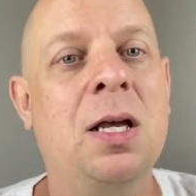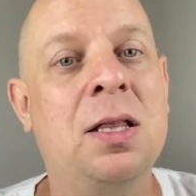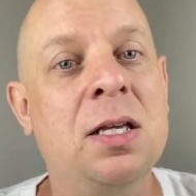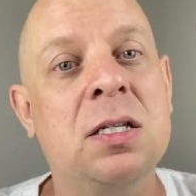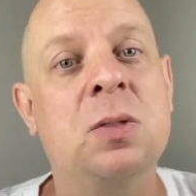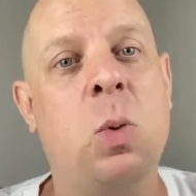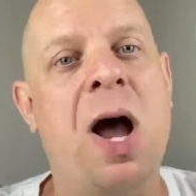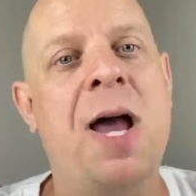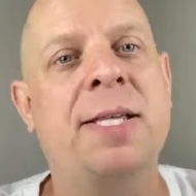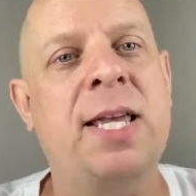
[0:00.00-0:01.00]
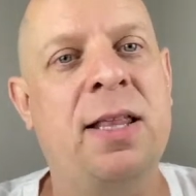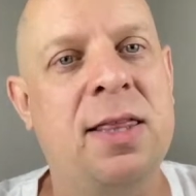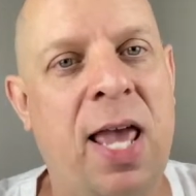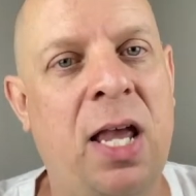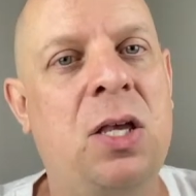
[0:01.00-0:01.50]
This is why I say
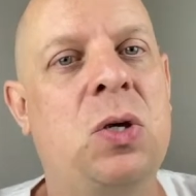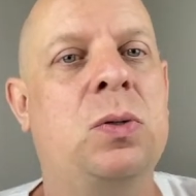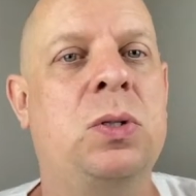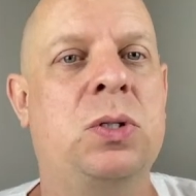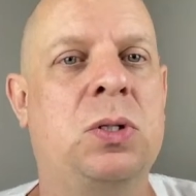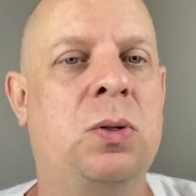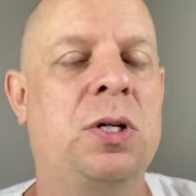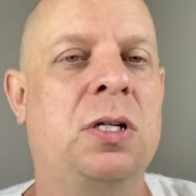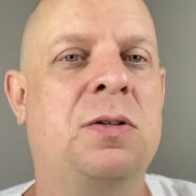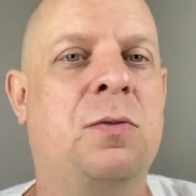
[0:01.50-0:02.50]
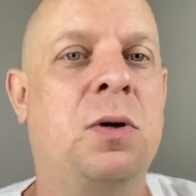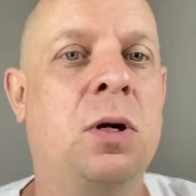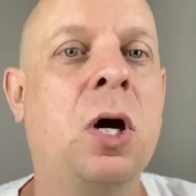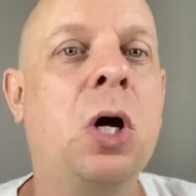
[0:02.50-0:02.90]
thank you to students for